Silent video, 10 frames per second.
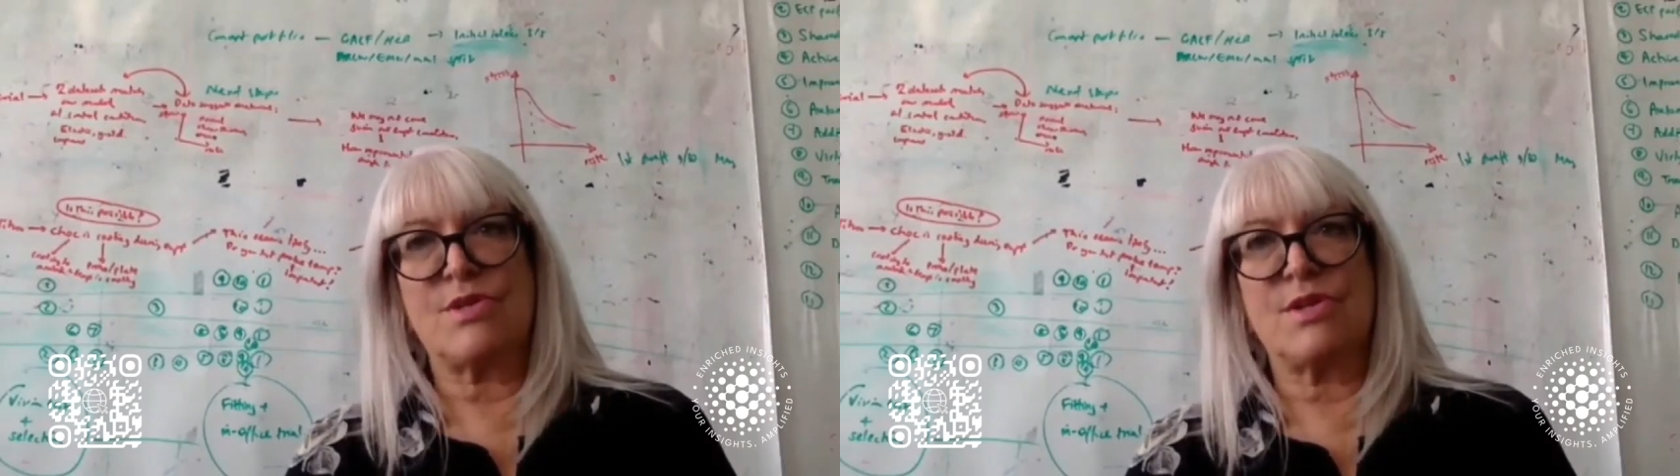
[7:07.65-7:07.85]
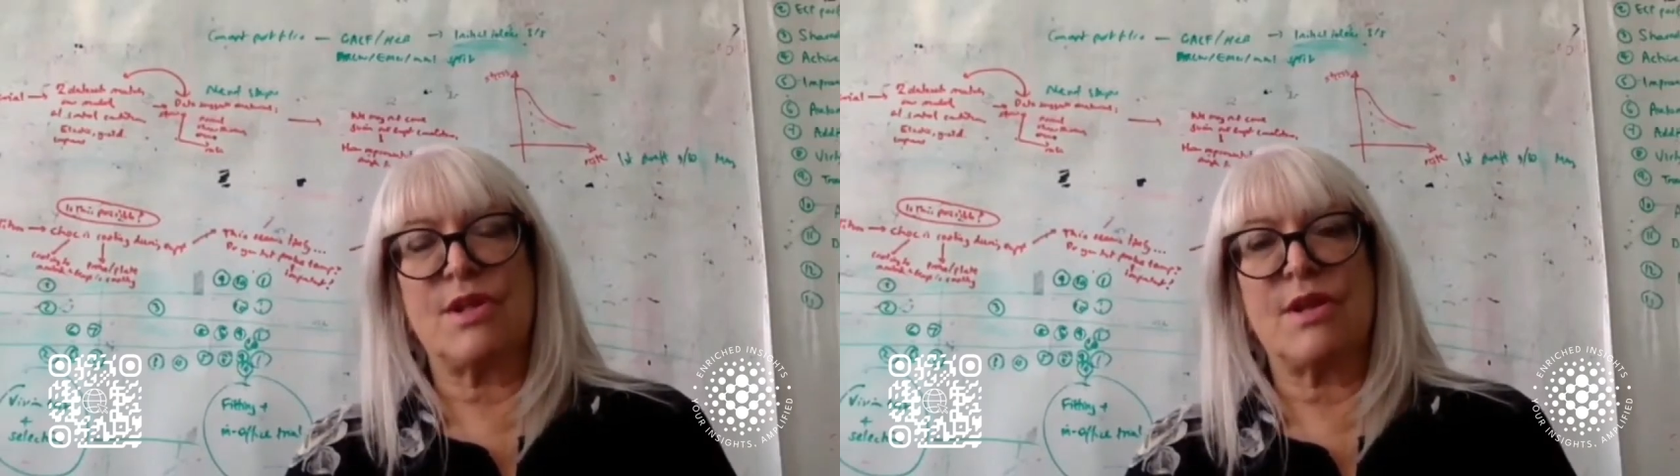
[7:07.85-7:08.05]

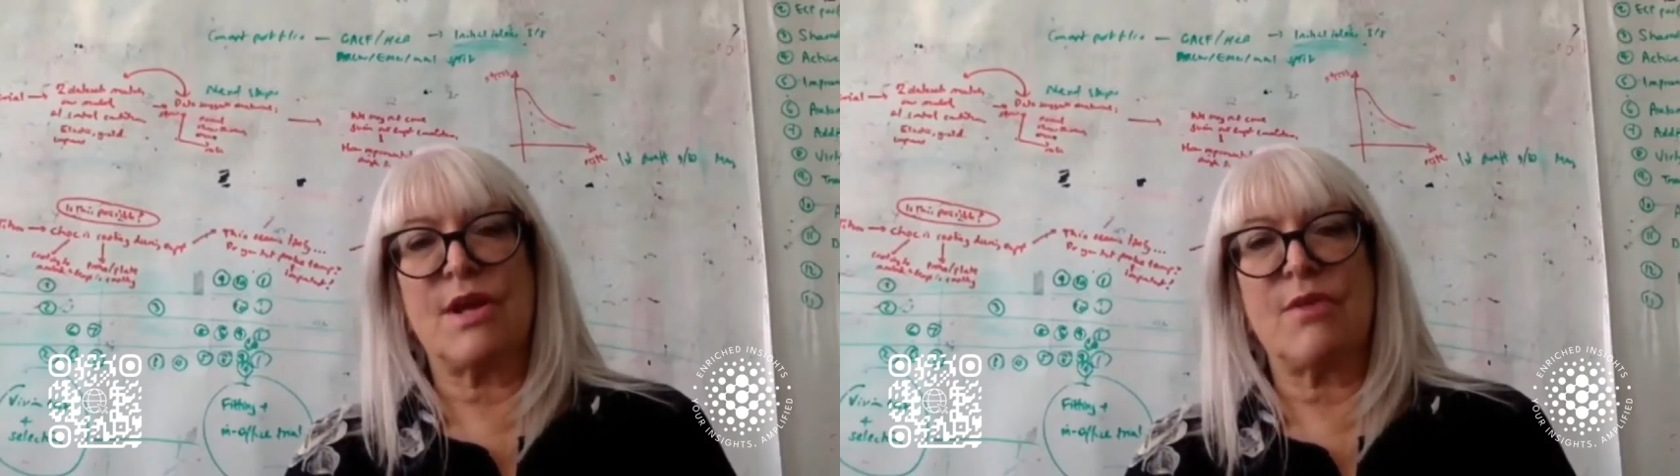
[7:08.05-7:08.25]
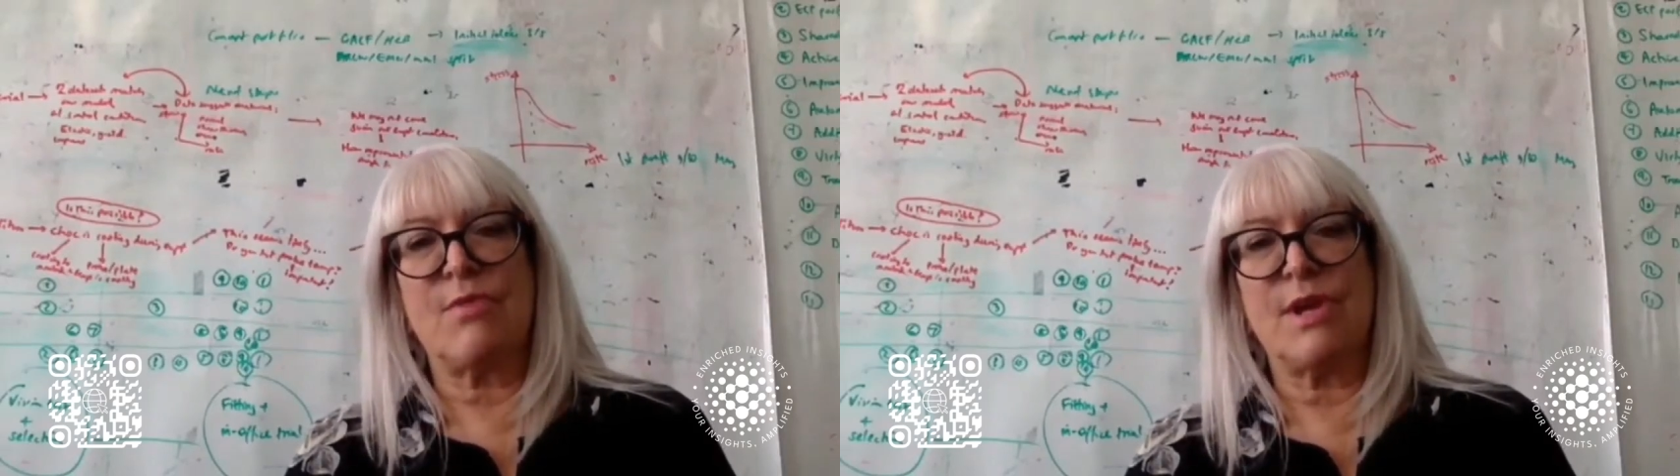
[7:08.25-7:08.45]
and then they're
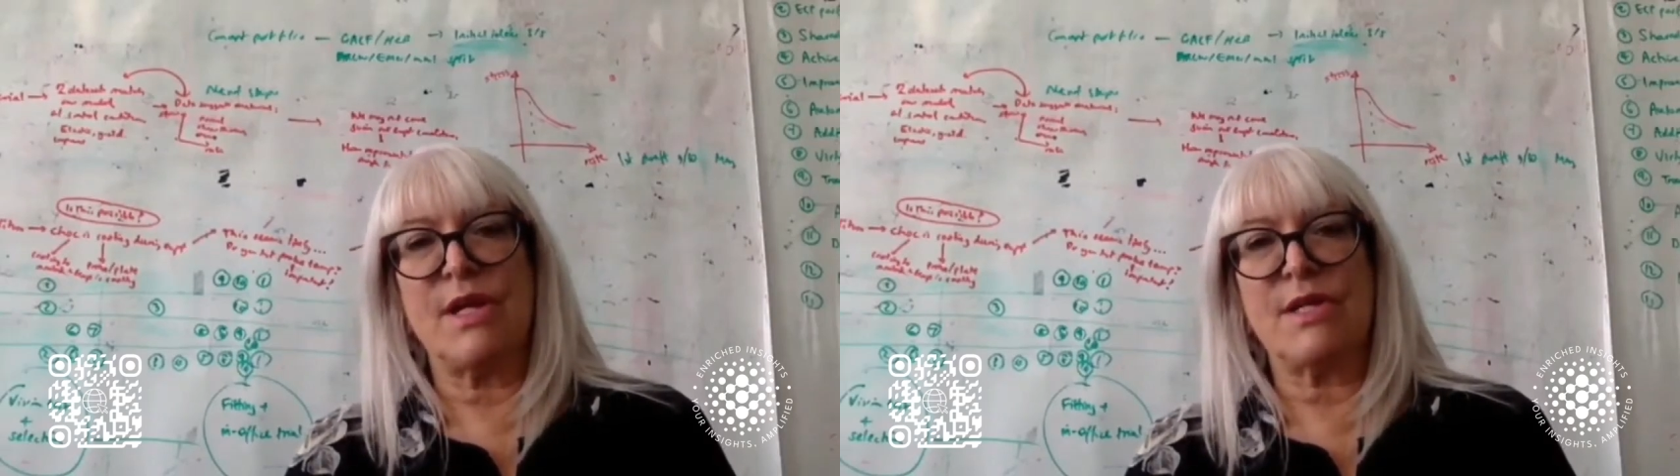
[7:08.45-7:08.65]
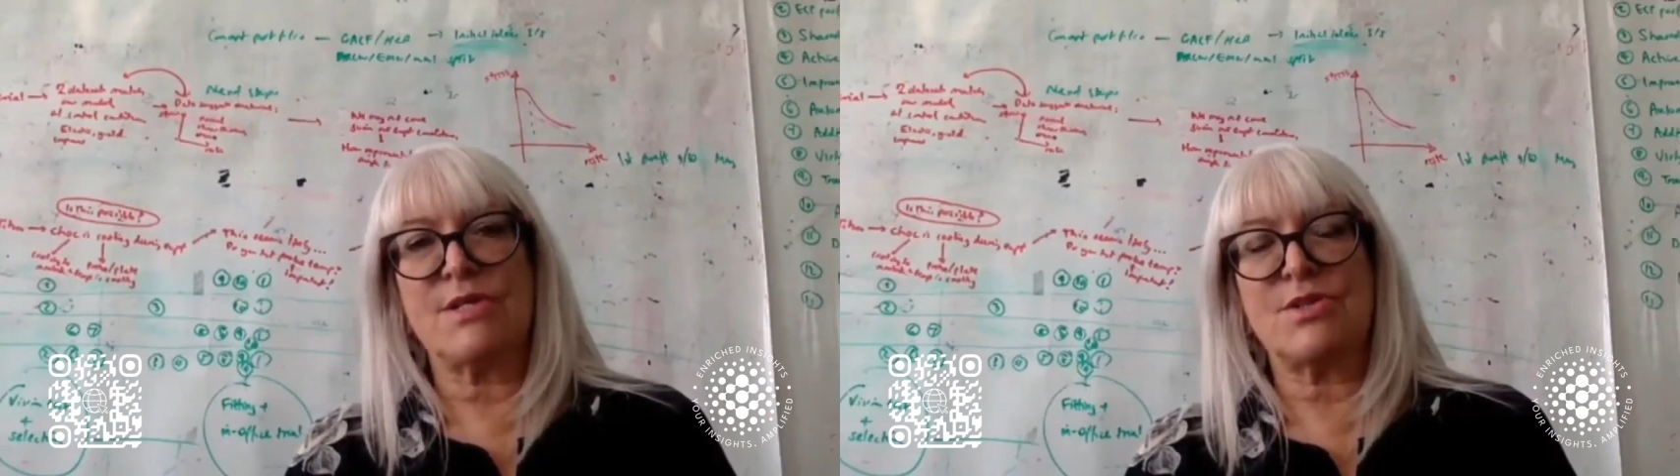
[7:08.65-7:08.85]

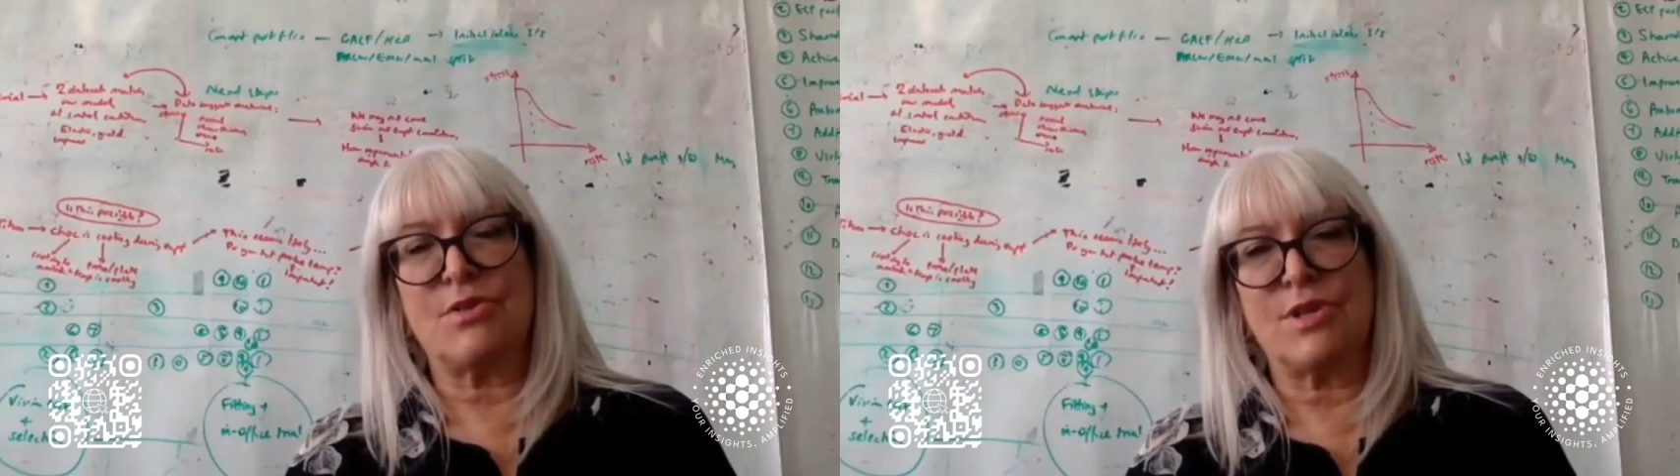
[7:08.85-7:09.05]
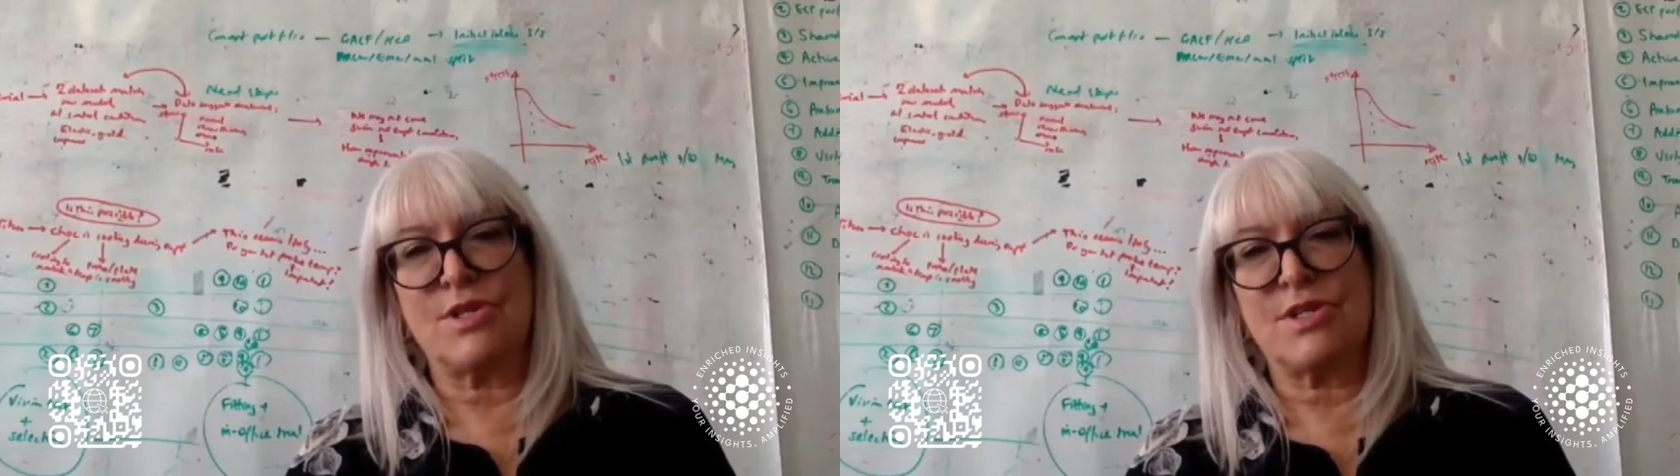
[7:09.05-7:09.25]
completely astonished